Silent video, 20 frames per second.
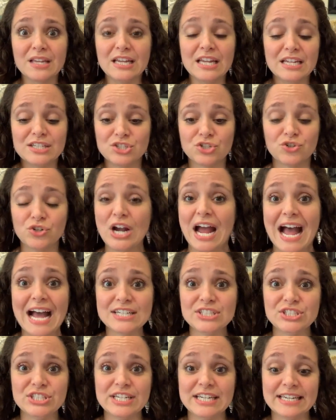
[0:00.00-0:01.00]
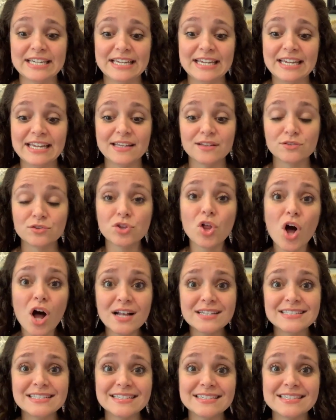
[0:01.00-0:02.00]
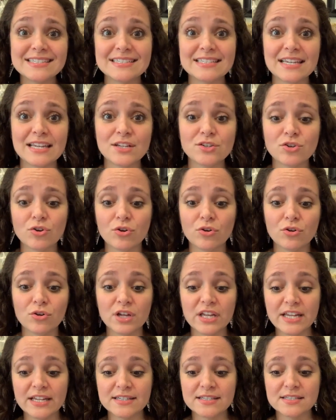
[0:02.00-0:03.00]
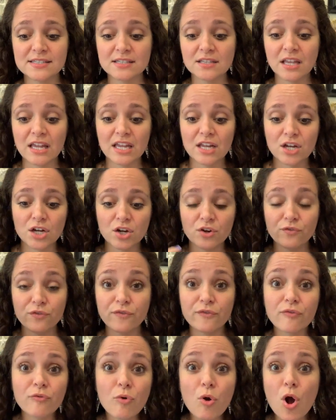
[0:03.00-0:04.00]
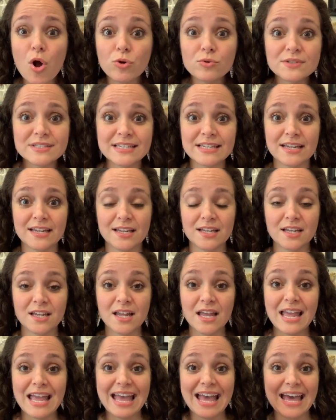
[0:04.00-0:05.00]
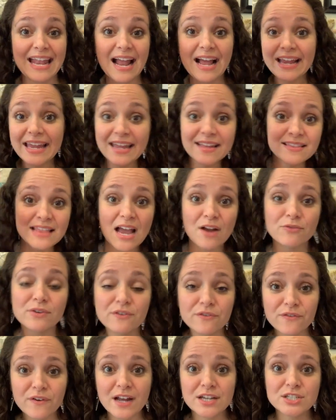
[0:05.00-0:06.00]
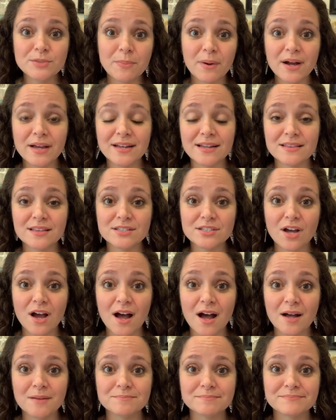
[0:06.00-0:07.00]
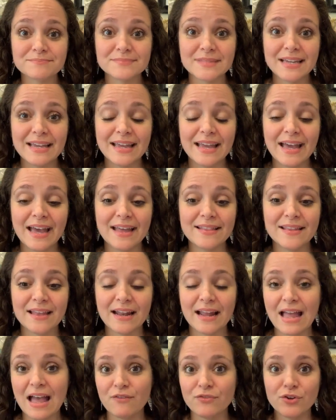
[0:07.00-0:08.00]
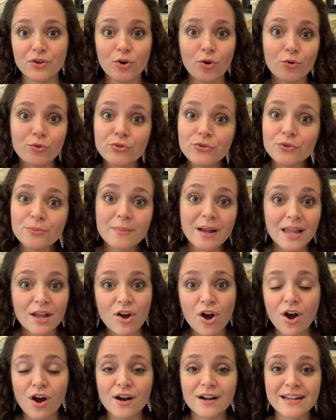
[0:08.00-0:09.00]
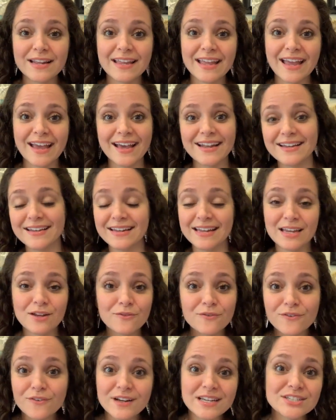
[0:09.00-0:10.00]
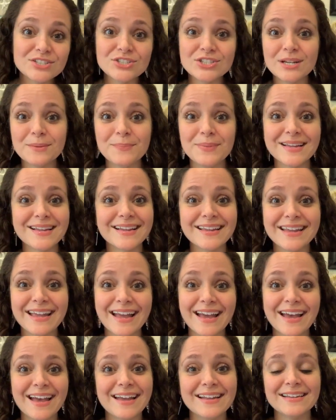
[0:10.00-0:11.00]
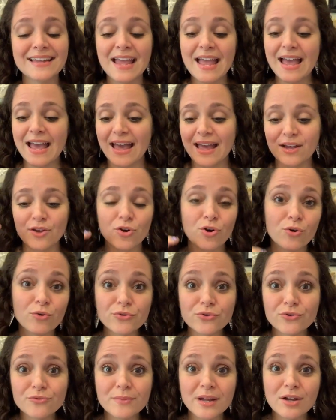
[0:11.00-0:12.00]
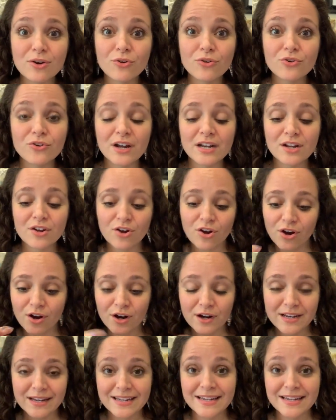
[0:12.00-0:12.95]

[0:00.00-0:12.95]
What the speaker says: it's crashing, it lost its signal, it's like frozen. And I hit that refresh button at the top. And then I have to go through my card again and hit free shipping again and go through my whole credit card